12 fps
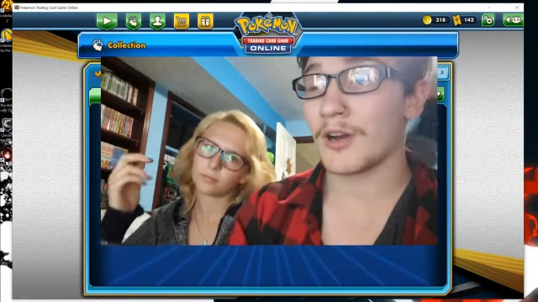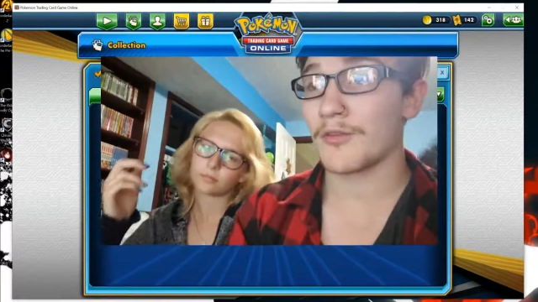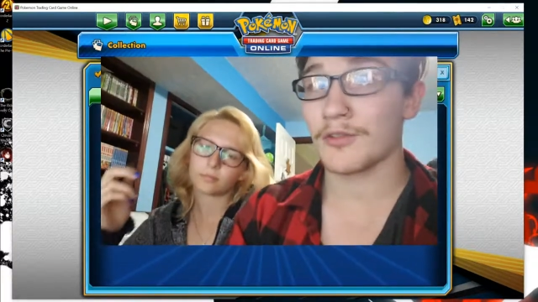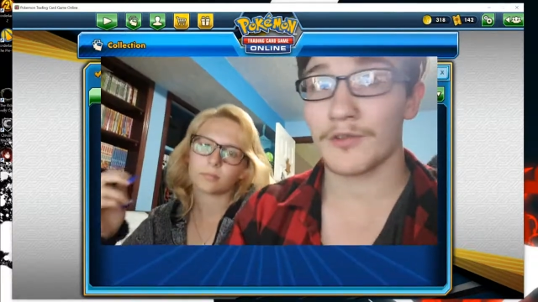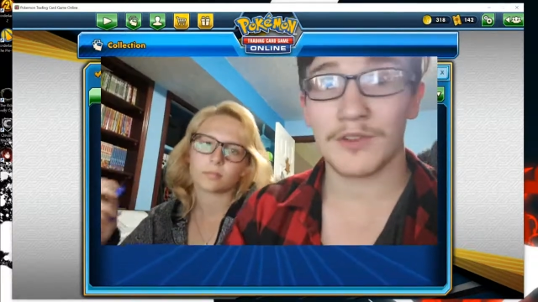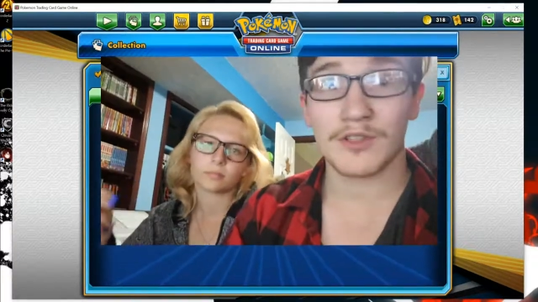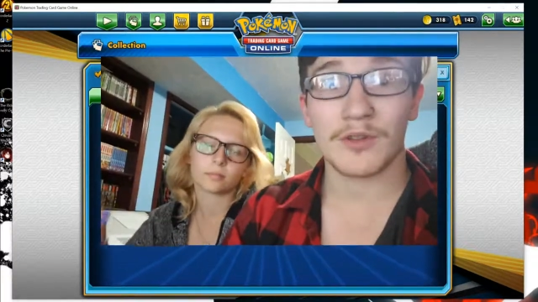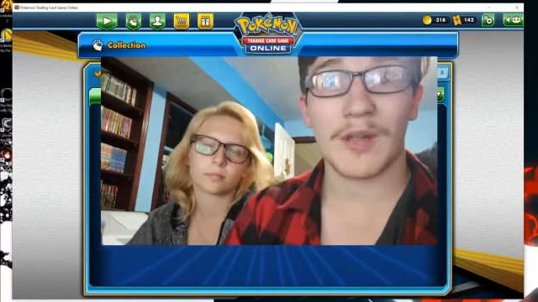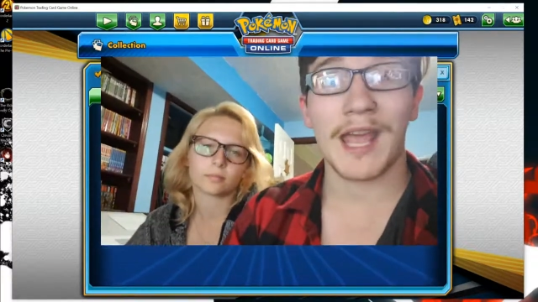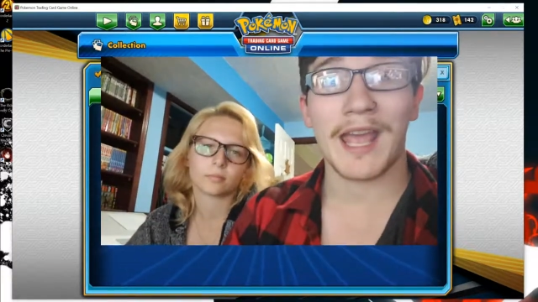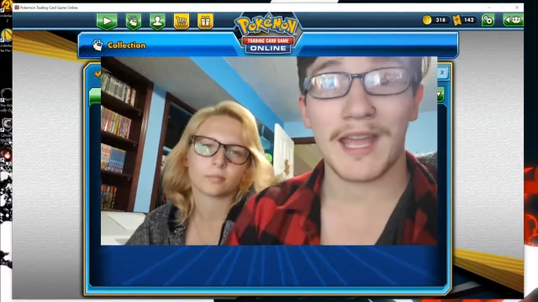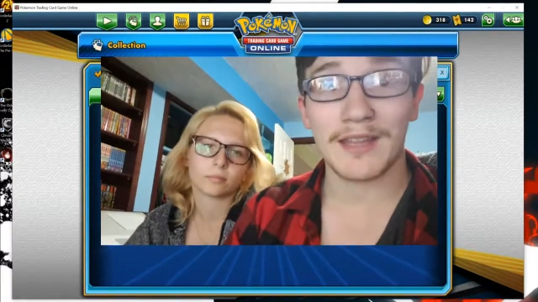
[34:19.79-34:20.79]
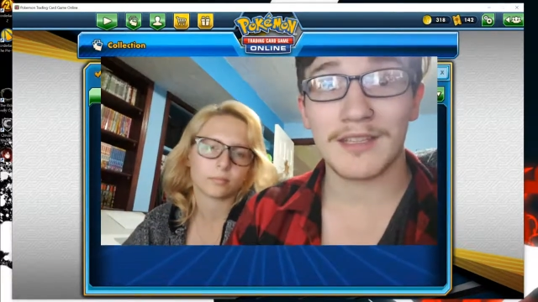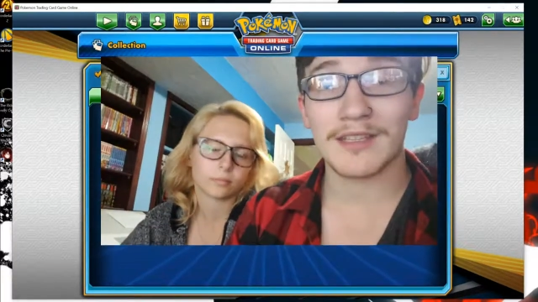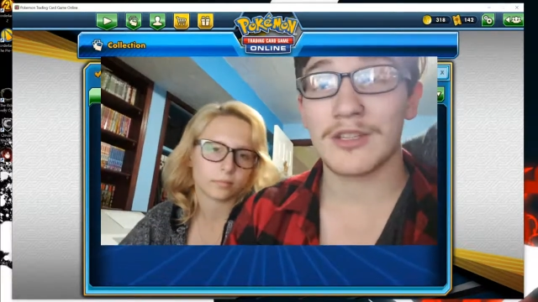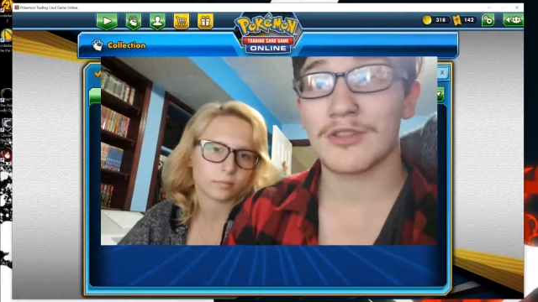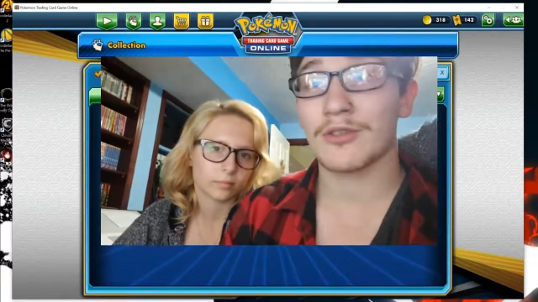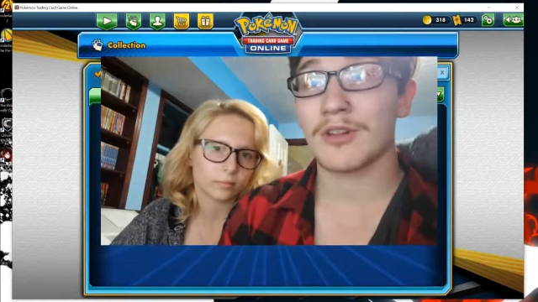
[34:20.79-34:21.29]
Speaker 1: for the physical and the
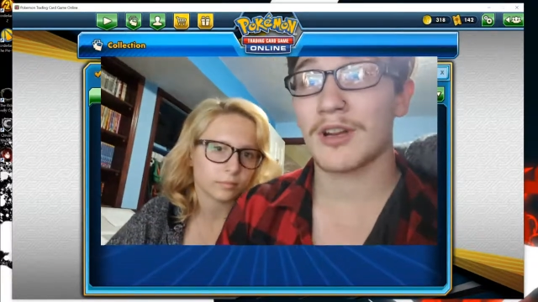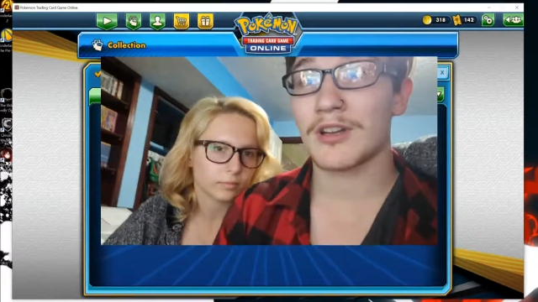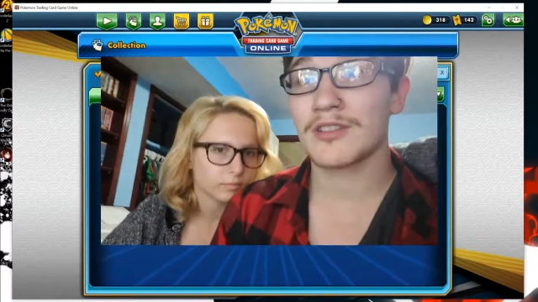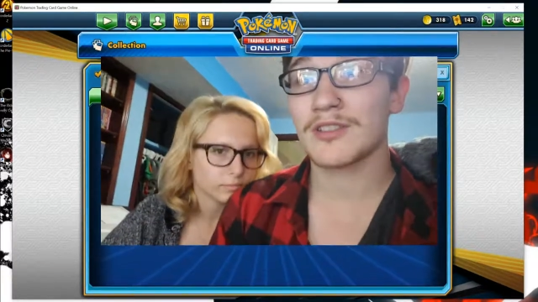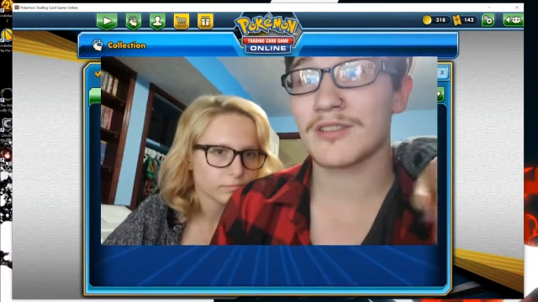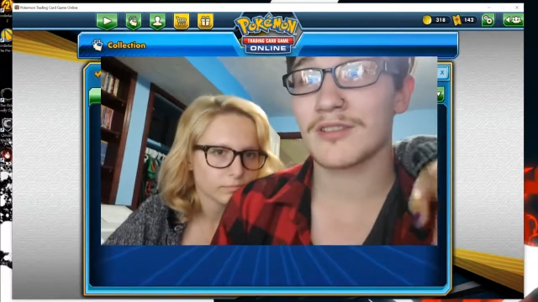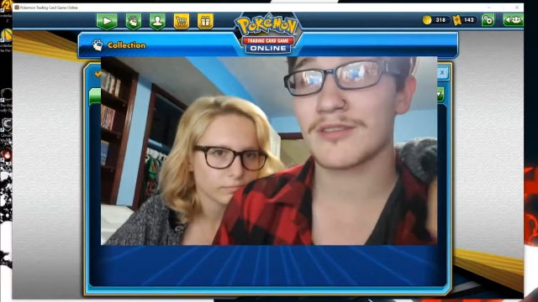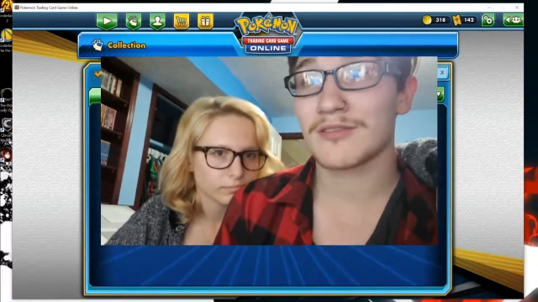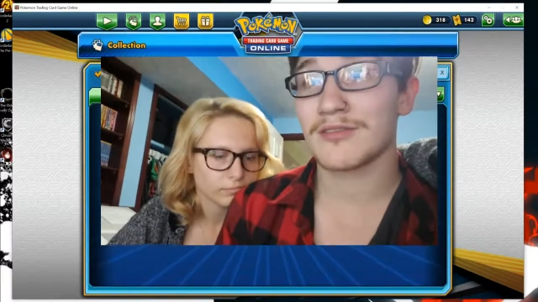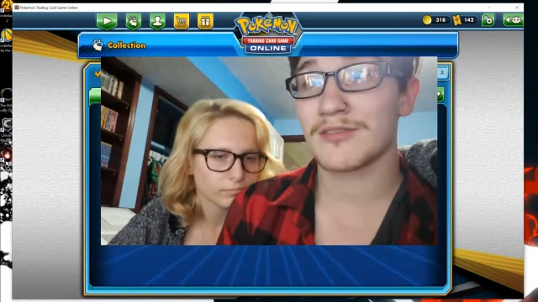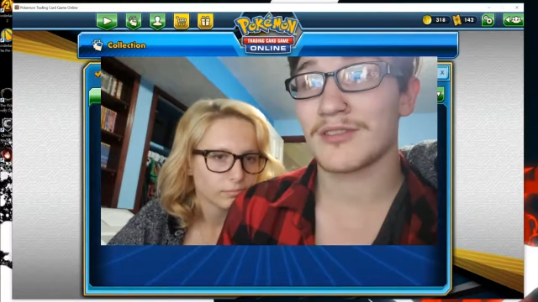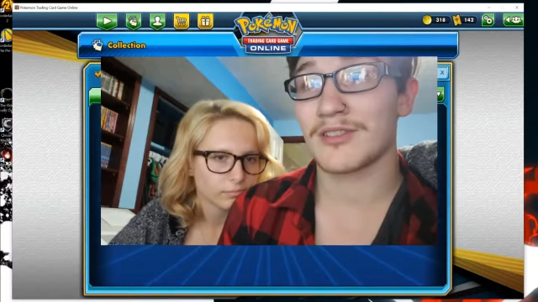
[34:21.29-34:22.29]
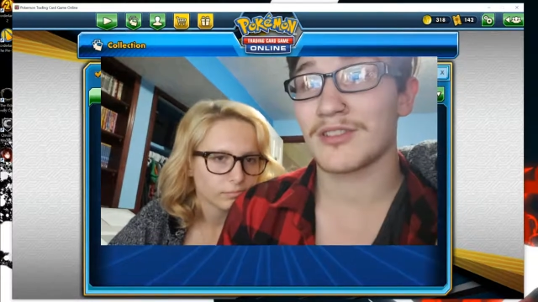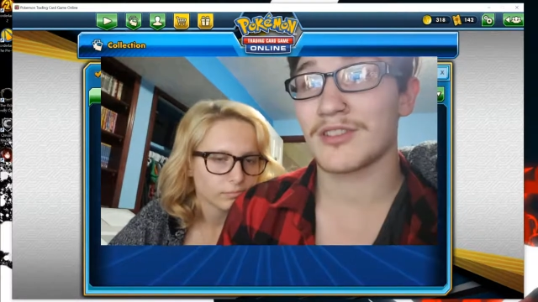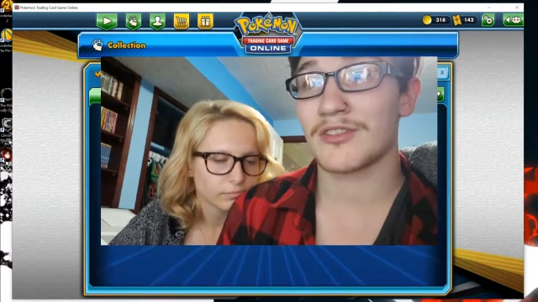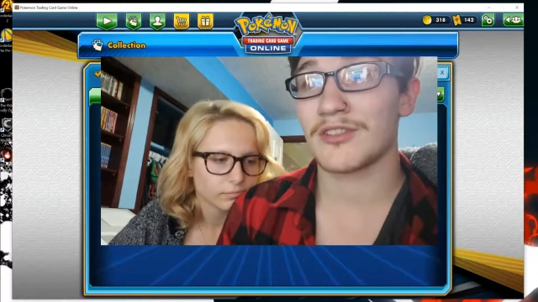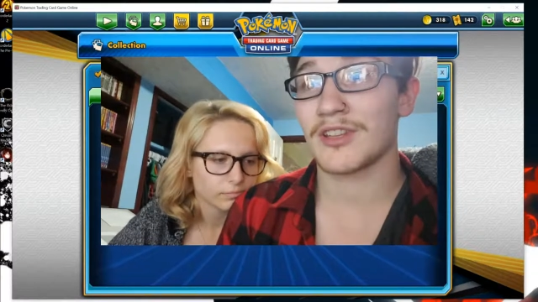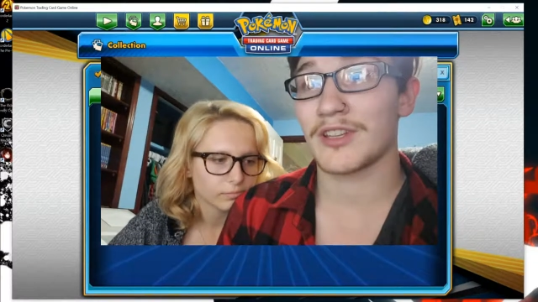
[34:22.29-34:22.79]
digital cards.
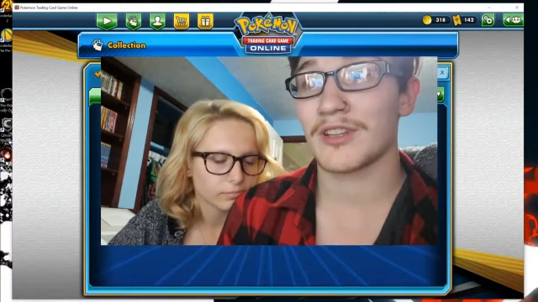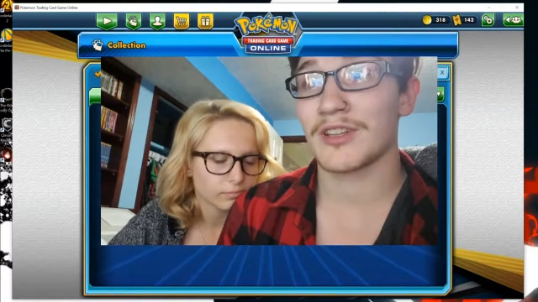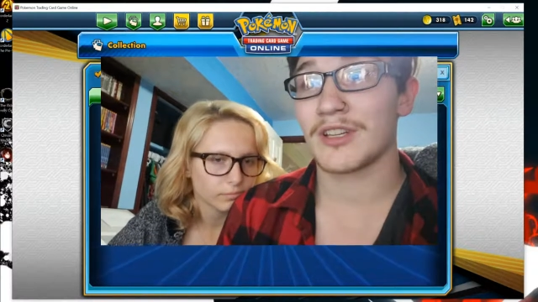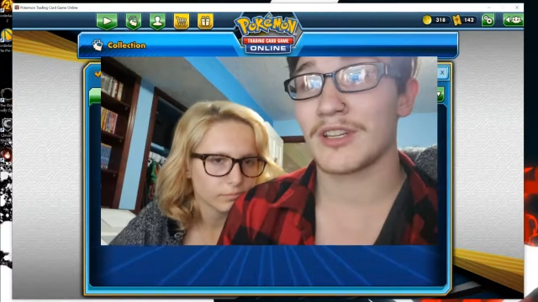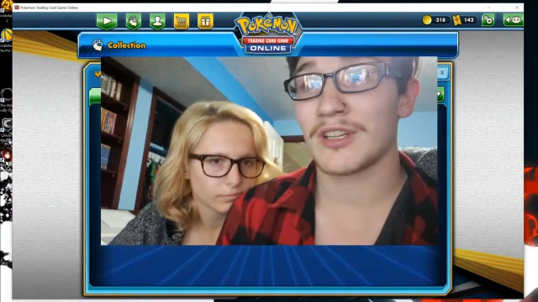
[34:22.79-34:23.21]
Considering, like...